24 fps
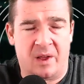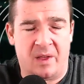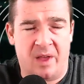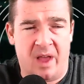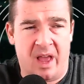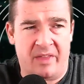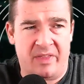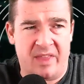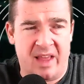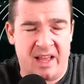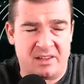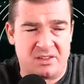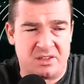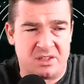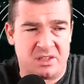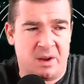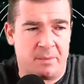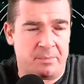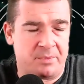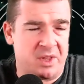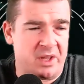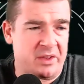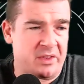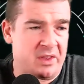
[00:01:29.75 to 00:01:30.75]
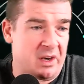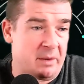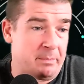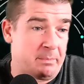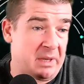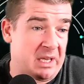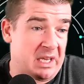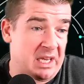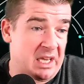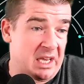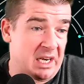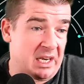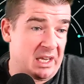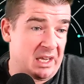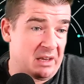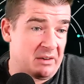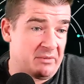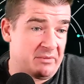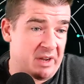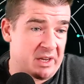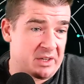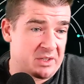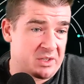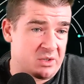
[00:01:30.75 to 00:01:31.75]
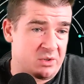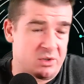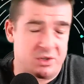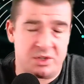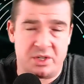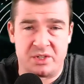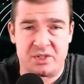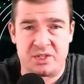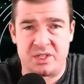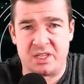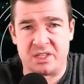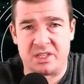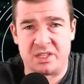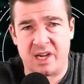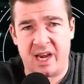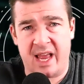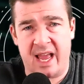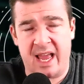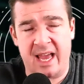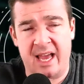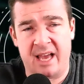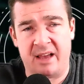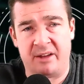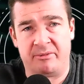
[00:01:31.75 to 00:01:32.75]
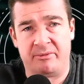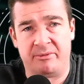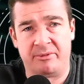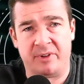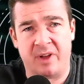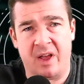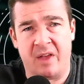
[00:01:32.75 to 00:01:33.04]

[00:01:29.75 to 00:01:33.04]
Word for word: And that's something that a beginning investor just doesn't have.